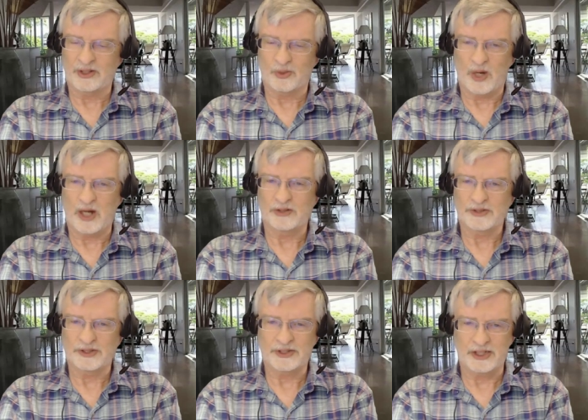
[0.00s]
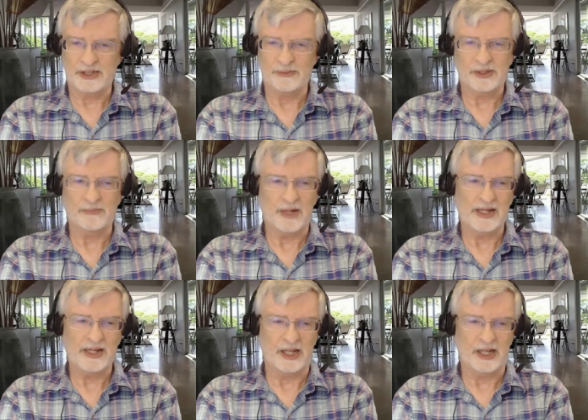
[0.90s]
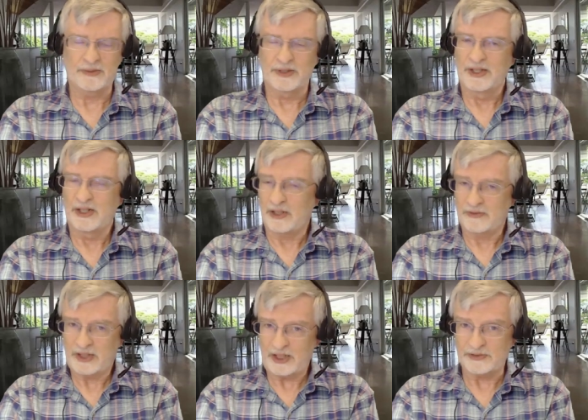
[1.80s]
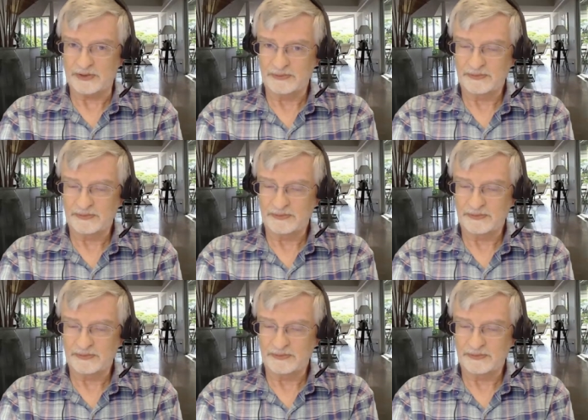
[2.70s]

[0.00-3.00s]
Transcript: the wiles and schemes and mind games of the devil.